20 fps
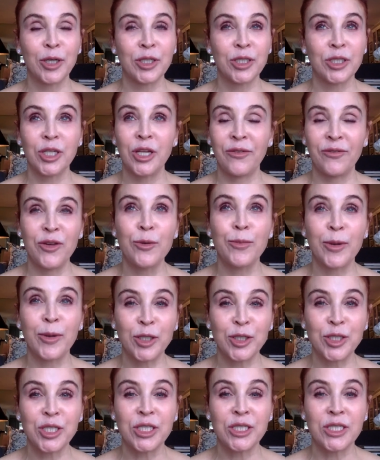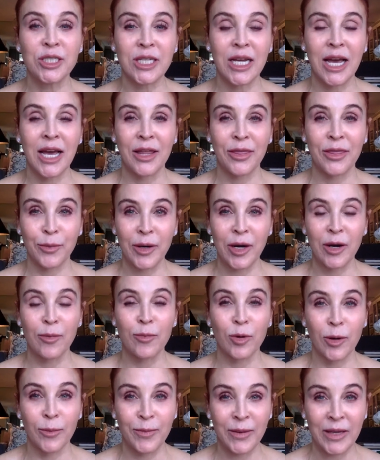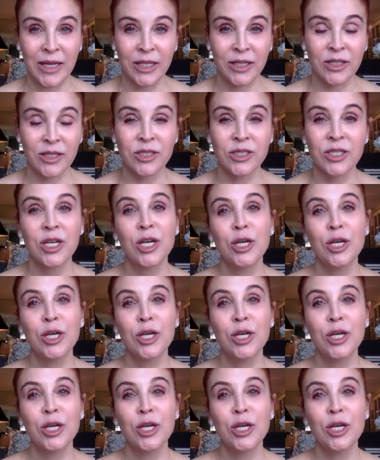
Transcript: if you purchase 3 or more peels,